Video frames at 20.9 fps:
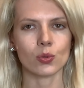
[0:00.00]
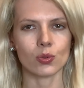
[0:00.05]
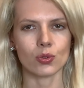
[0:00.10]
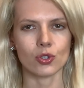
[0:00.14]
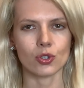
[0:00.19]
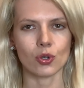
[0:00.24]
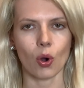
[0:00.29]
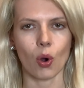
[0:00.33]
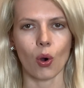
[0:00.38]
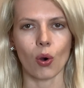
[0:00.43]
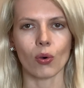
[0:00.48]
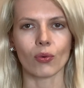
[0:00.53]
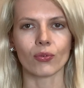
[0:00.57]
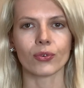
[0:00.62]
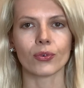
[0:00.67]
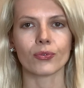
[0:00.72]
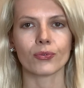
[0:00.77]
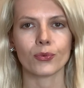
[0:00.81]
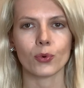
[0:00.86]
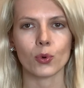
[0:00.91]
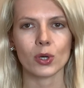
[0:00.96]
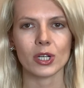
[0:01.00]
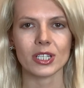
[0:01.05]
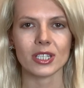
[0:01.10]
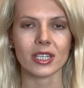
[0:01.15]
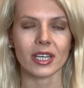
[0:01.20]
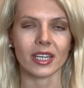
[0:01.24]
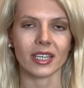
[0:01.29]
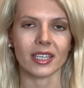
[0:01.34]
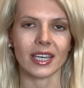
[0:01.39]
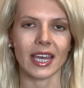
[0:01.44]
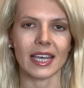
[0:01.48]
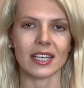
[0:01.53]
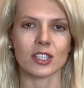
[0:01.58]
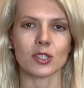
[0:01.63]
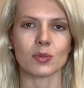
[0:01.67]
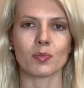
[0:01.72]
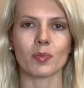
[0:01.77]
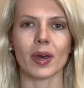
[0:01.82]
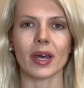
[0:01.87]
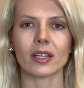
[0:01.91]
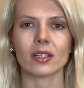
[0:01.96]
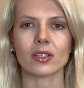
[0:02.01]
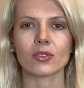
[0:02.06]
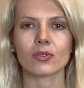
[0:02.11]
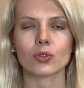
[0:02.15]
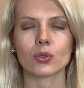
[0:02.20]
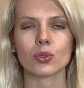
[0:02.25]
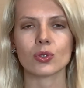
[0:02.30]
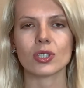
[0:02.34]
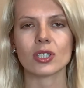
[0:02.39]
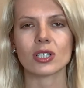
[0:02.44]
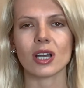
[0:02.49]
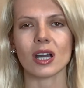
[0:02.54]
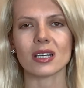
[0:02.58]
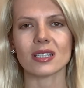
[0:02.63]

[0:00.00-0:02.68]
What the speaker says: use of force against Belarus,